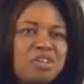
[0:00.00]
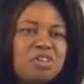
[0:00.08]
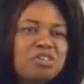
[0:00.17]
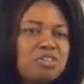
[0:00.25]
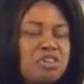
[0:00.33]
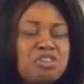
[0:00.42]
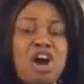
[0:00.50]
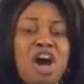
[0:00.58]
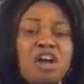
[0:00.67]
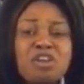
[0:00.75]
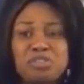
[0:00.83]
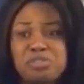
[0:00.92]
could
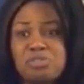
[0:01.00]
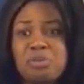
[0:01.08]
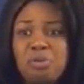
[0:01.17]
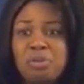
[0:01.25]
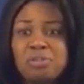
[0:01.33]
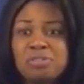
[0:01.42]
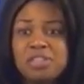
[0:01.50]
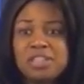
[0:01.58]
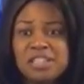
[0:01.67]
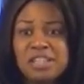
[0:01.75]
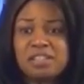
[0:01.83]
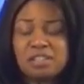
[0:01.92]
not control
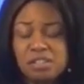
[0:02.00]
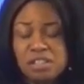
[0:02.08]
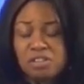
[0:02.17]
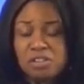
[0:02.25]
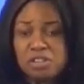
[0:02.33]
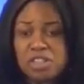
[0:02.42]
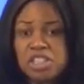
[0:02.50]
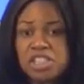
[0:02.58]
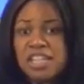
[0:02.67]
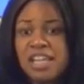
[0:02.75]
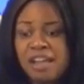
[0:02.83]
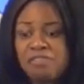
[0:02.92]
the, you know, she
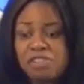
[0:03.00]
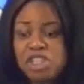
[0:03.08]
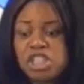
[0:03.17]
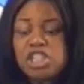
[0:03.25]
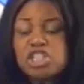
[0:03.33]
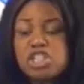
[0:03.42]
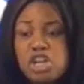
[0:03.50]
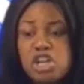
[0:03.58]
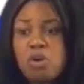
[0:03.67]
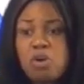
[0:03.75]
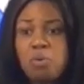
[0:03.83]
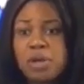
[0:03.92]
didn't have, she didn't
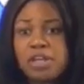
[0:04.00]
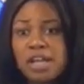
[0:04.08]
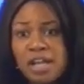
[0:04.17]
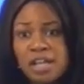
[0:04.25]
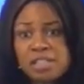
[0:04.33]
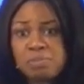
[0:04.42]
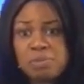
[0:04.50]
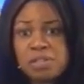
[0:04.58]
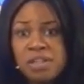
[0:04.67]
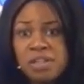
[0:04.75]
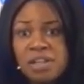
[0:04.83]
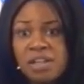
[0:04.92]
know when her
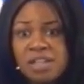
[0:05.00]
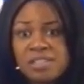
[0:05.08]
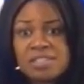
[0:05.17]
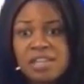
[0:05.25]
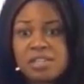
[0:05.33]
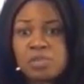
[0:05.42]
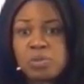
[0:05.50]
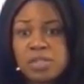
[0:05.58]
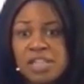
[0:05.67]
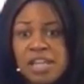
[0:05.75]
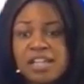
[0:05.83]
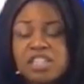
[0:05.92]
husband and sons were
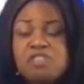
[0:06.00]
dying.